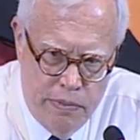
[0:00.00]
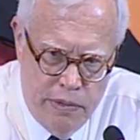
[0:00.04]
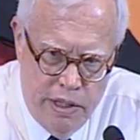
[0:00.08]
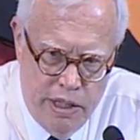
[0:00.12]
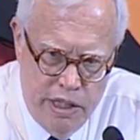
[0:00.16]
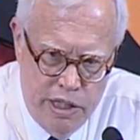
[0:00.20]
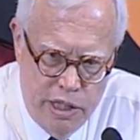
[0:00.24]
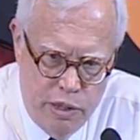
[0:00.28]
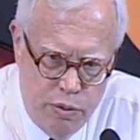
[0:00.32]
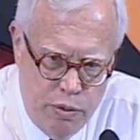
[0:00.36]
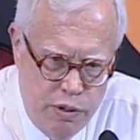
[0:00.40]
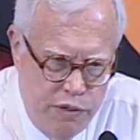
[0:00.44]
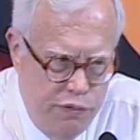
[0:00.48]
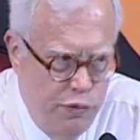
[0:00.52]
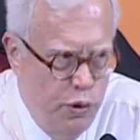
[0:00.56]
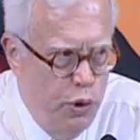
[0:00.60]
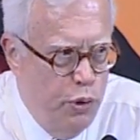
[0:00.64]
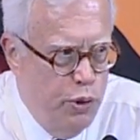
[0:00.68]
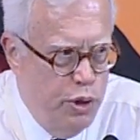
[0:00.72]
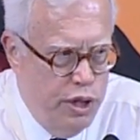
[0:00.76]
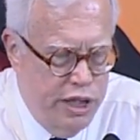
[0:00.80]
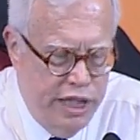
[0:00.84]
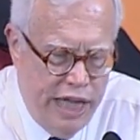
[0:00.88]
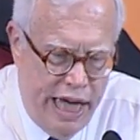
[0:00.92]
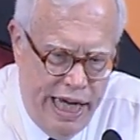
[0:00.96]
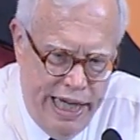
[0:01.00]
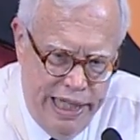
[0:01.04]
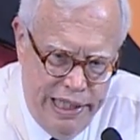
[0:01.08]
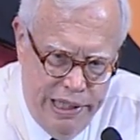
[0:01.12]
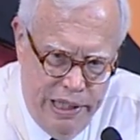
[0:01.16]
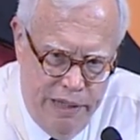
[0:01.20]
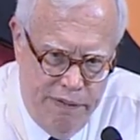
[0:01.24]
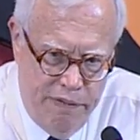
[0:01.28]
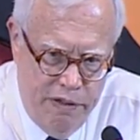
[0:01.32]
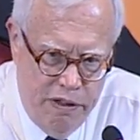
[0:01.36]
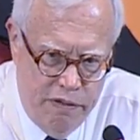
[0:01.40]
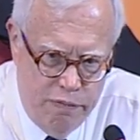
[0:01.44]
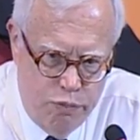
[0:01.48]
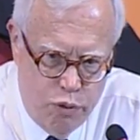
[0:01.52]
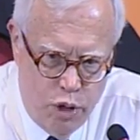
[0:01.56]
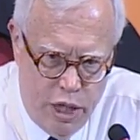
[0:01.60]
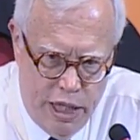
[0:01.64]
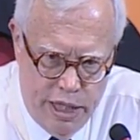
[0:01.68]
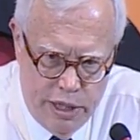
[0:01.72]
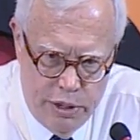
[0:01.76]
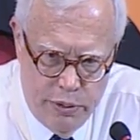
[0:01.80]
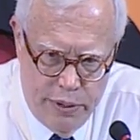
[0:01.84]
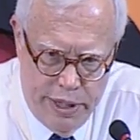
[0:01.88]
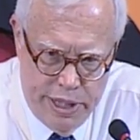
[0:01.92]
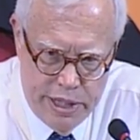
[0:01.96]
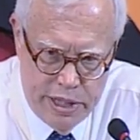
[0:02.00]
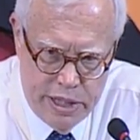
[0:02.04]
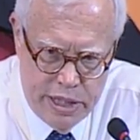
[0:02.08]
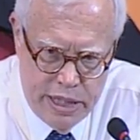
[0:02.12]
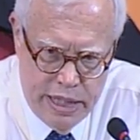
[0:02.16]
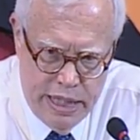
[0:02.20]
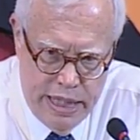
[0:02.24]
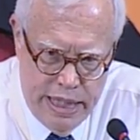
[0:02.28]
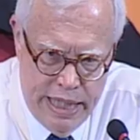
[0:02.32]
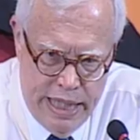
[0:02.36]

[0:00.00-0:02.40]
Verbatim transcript: This was viewed as high level of progress.